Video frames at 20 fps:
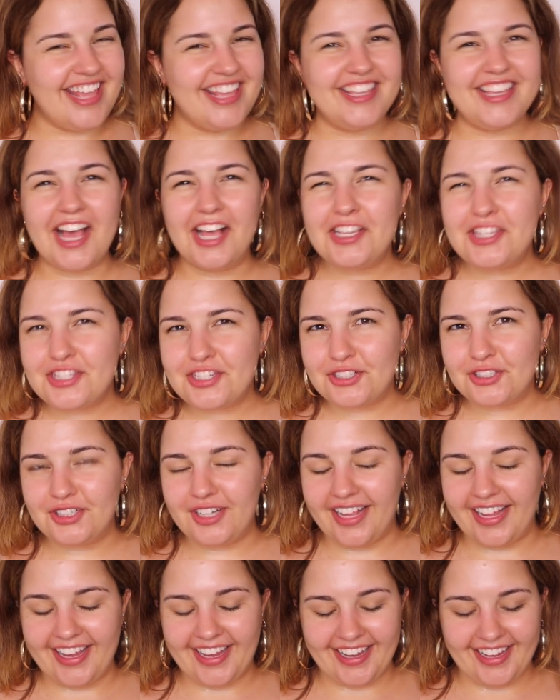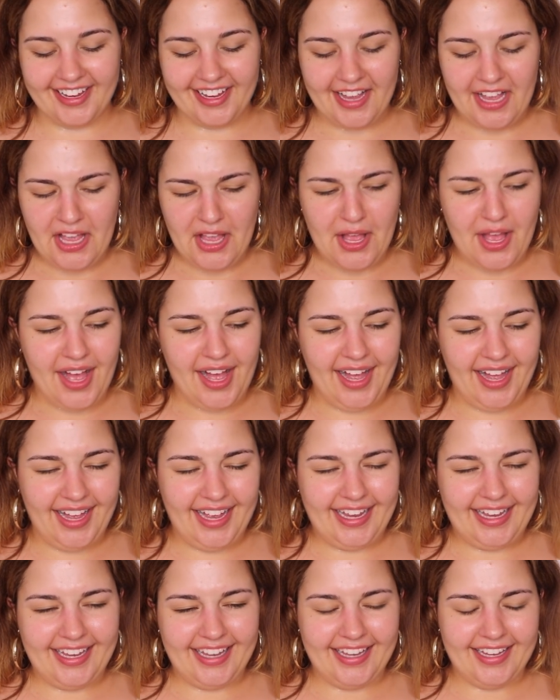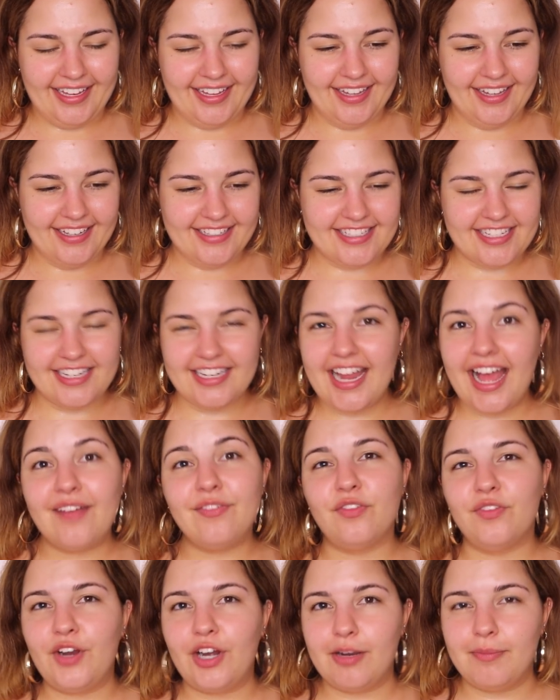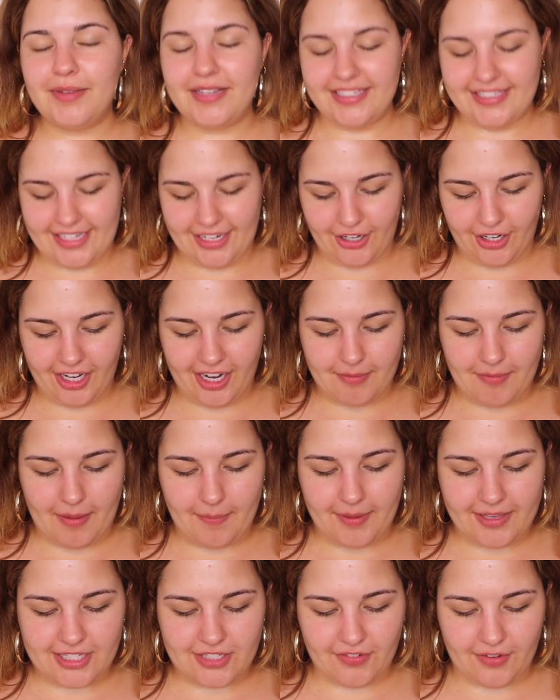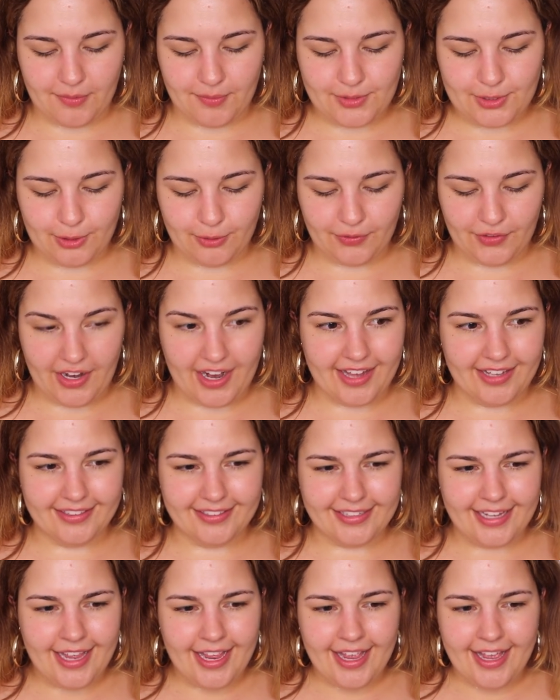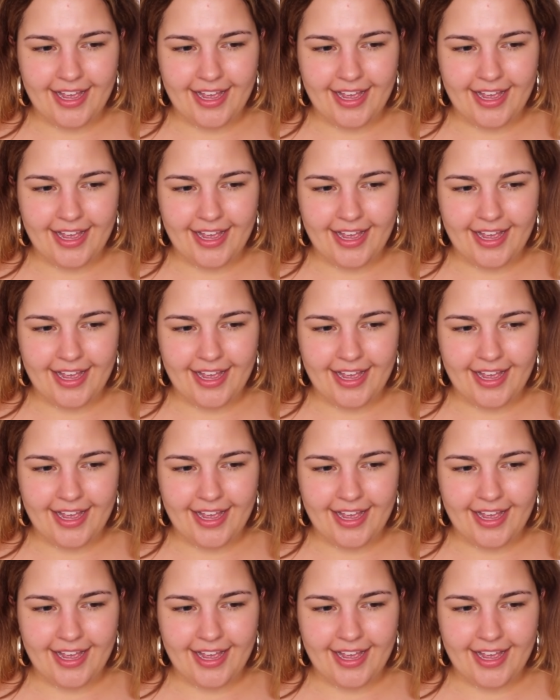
Yesterday, I didn't have a very big dinner and my best friend was over, and